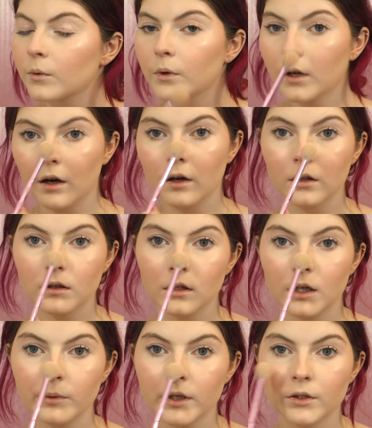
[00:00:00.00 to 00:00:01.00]
We are
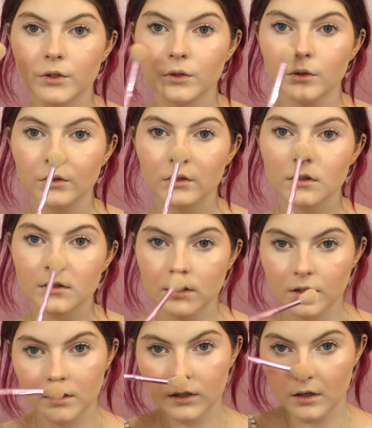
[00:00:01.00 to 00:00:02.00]
glowing to
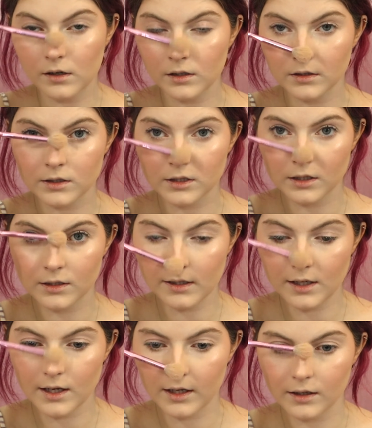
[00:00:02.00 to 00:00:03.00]
the gods
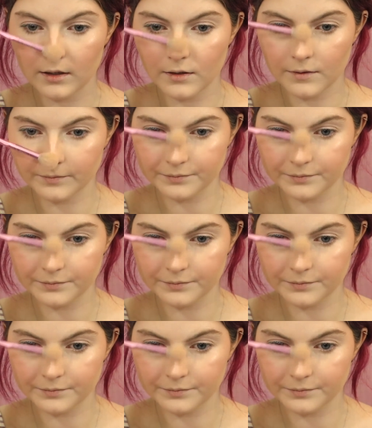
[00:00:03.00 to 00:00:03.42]
today.